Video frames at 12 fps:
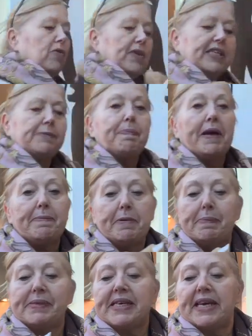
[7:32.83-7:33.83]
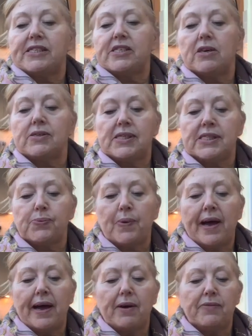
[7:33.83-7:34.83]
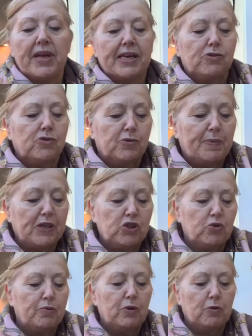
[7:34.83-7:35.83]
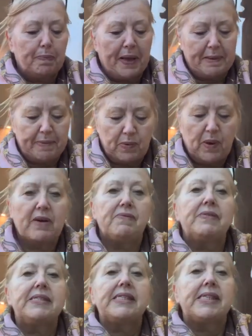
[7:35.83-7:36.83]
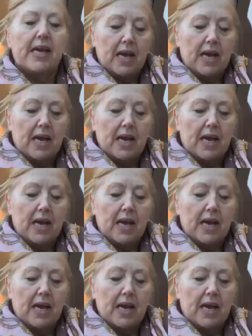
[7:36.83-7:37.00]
these baby potatoes as well, the extra special little baby ones.